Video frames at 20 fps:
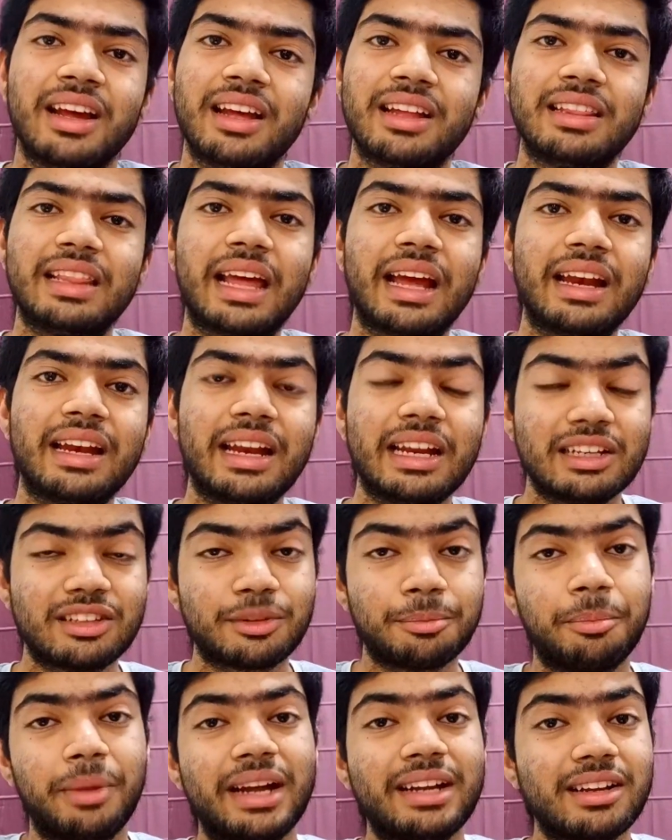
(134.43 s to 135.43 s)
then
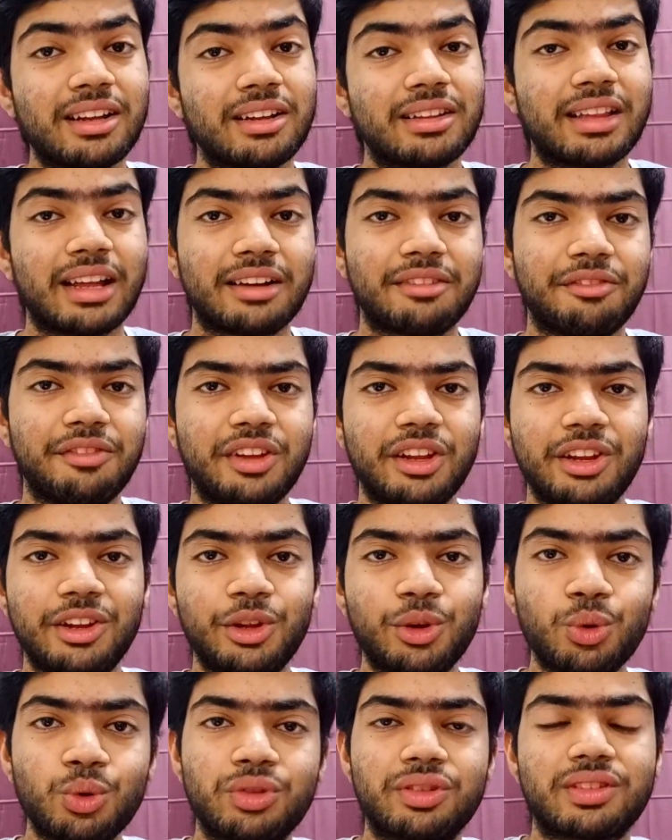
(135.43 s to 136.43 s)
it's better that we
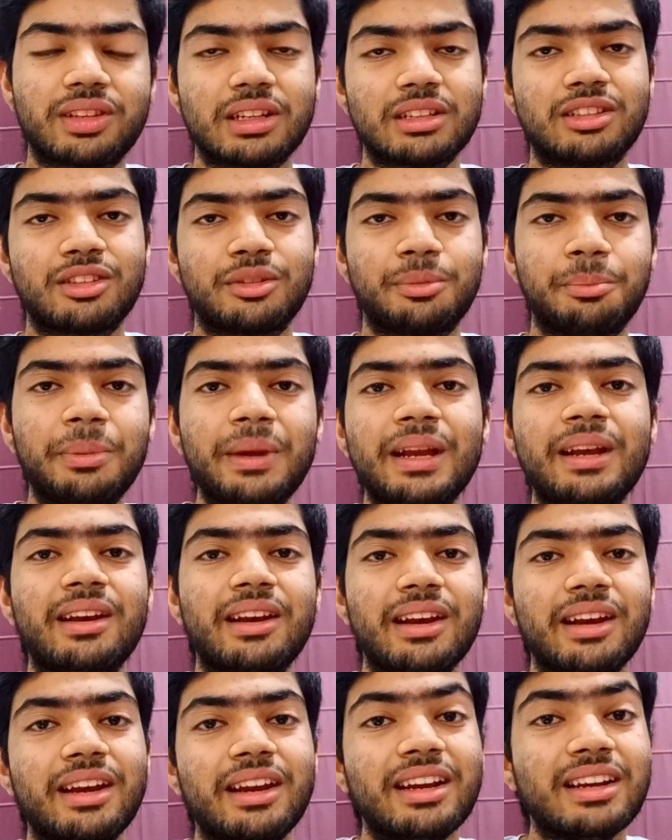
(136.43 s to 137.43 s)
use such speed
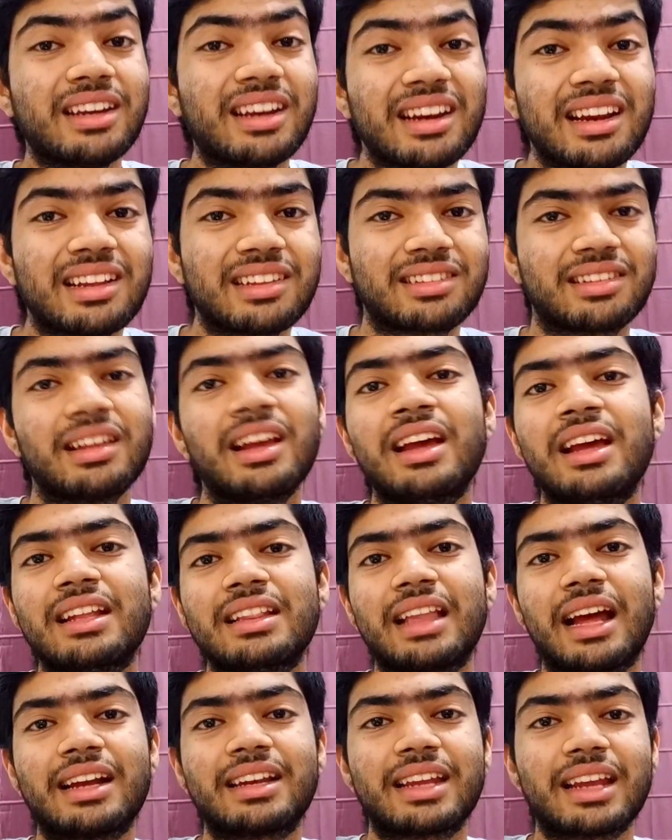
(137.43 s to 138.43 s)
reading tricks
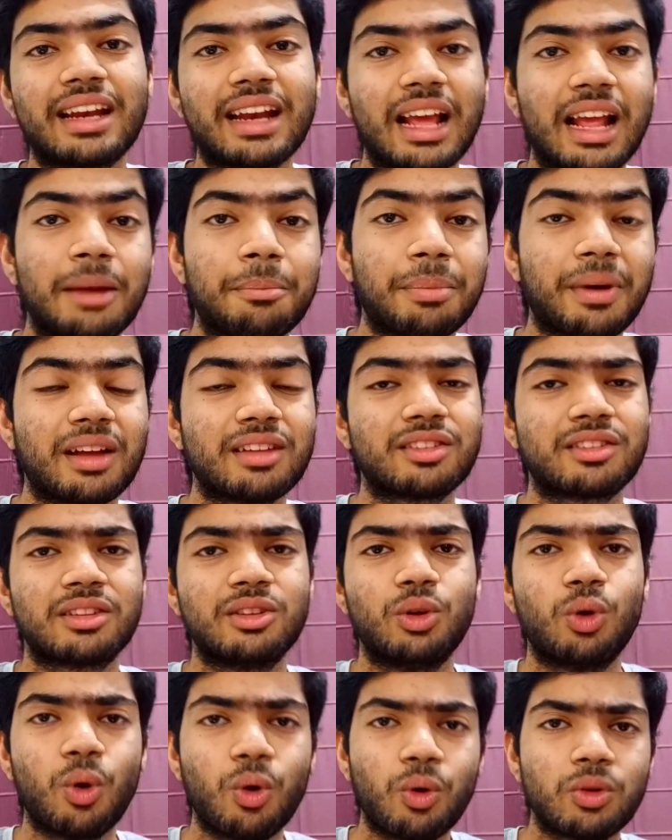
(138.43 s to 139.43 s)
that can help us
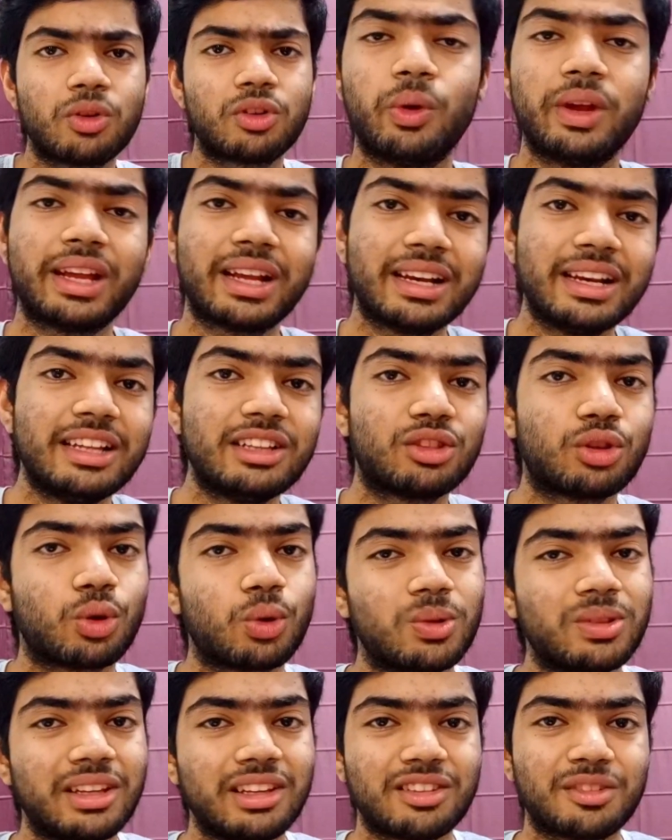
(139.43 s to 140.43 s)
go quickly
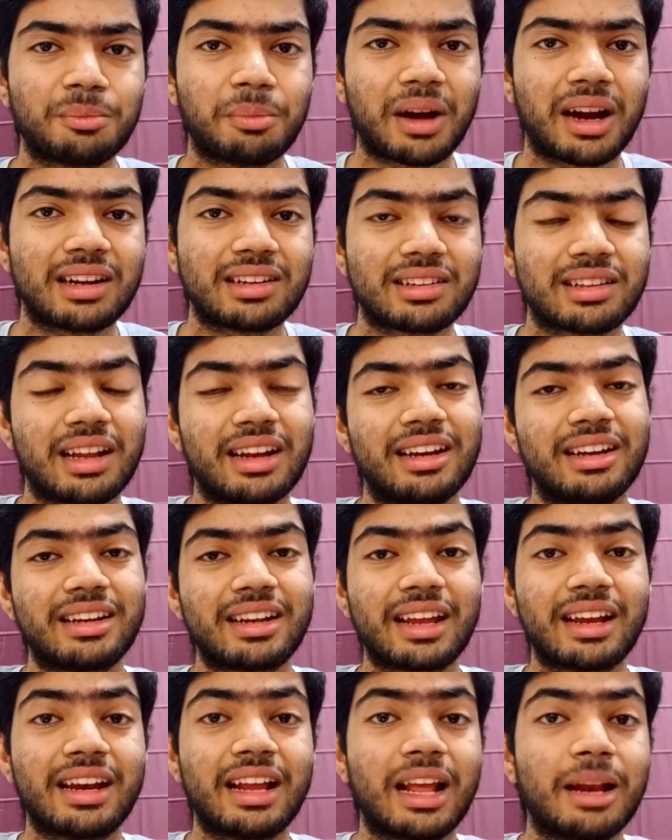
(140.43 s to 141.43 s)
through these parts, and
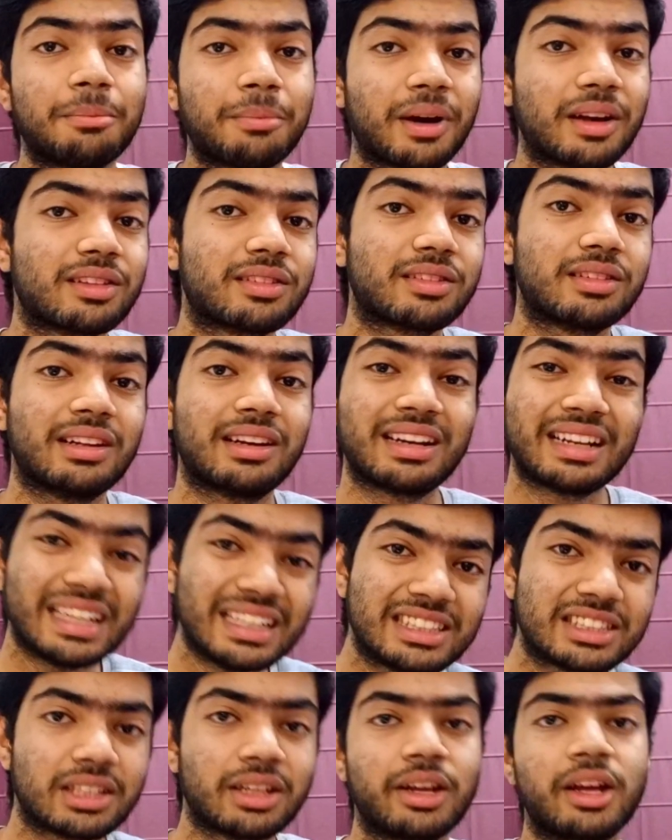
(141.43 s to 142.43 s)
it can help us
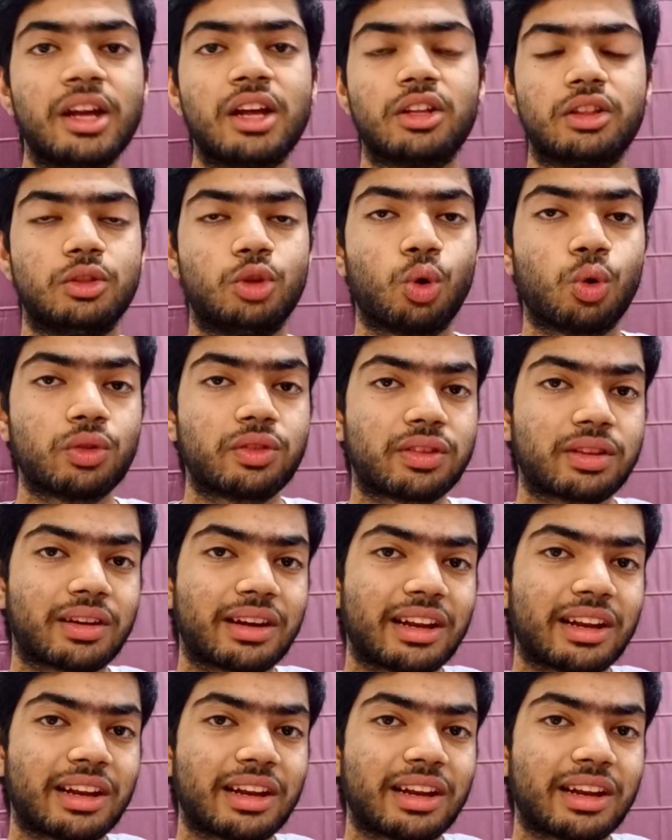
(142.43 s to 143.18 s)
reach those